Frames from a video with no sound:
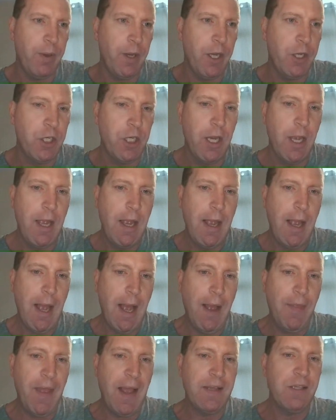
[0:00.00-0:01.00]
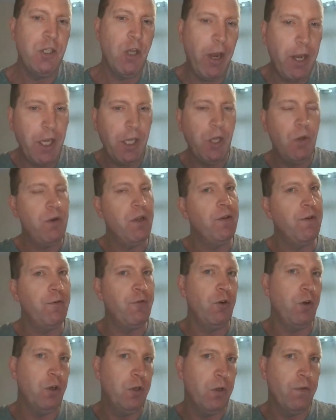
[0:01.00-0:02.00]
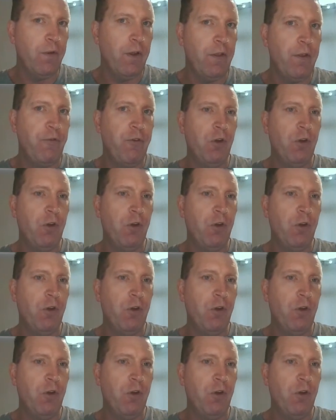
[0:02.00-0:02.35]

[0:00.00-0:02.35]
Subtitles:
page. And that's not including the front cover.